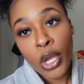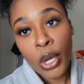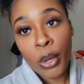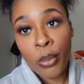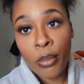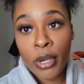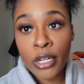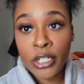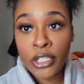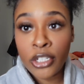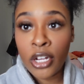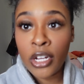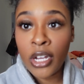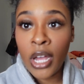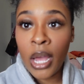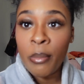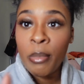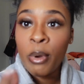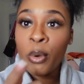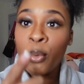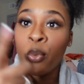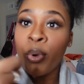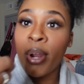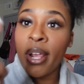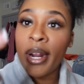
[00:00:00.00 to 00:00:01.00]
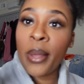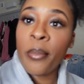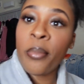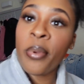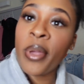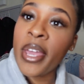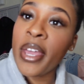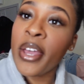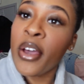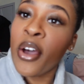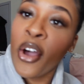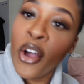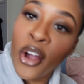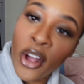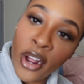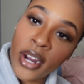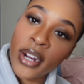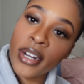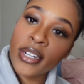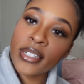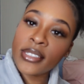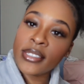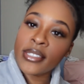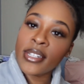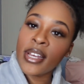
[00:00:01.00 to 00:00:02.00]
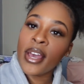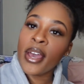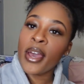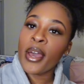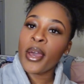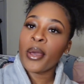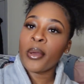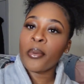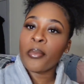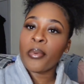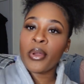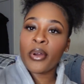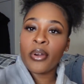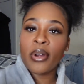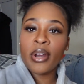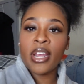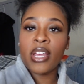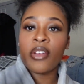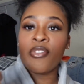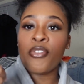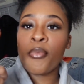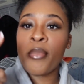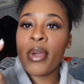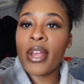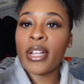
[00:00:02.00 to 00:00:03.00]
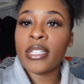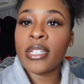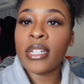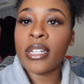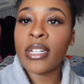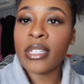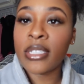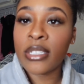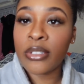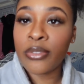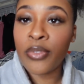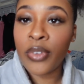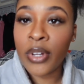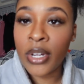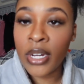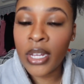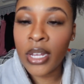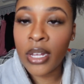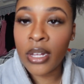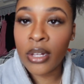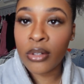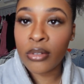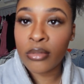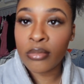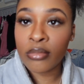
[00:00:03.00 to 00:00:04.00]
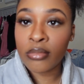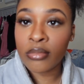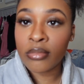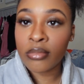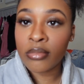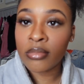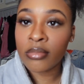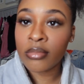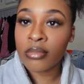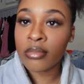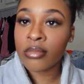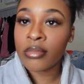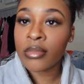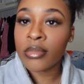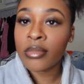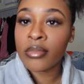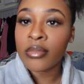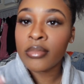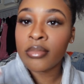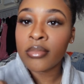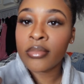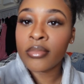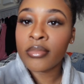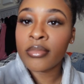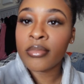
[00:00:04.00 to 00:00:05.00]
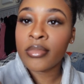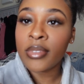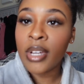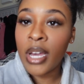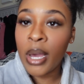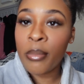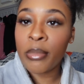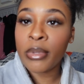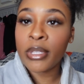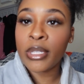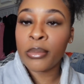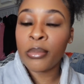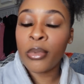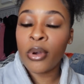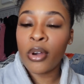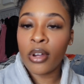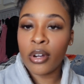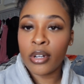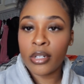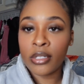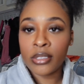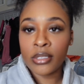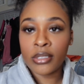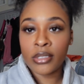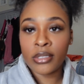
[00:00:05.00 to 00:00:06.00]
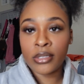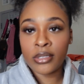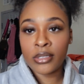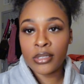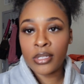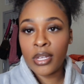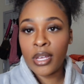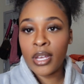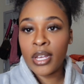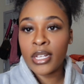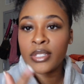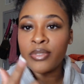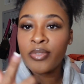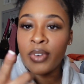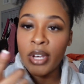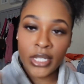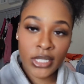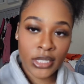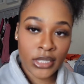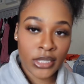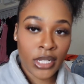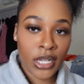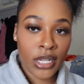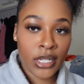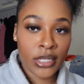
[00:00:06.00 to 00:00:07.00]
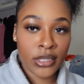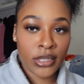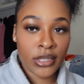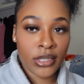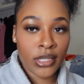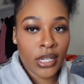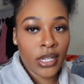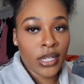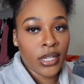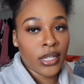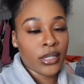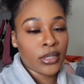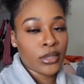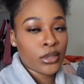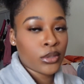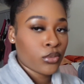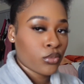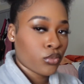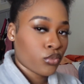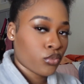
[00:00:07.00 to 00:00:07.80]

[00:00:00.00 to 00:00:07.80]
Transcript: And make sure y'all comment red and pink hearts Period. If you made it to the end of this video, comment them hearts. It's Valentine's Day.